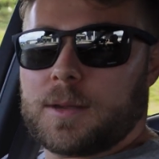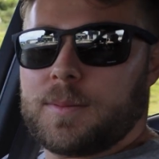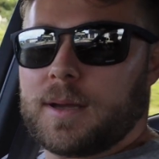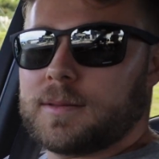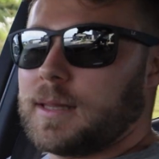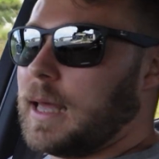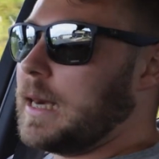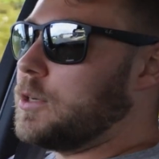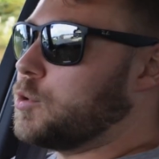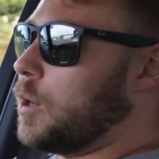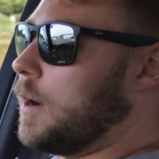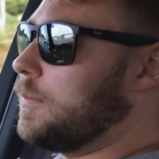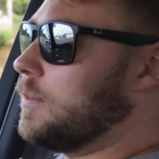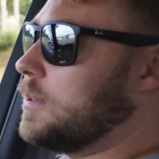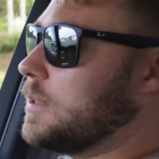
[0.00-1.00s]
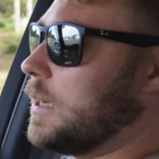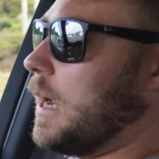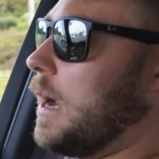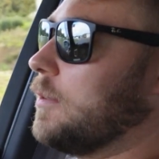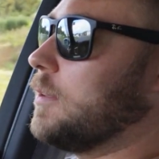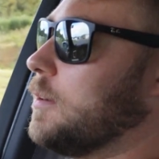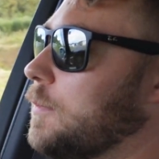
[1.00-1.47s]
about daily driving this
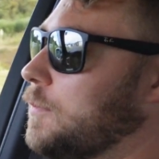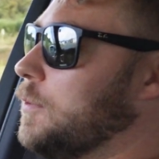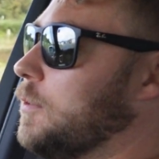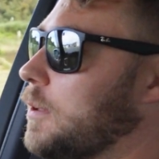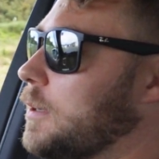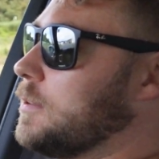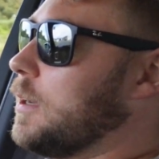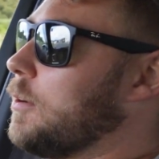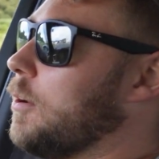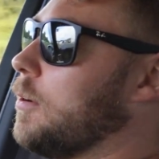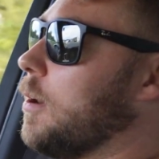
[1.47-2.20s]
car, and then a few things I don't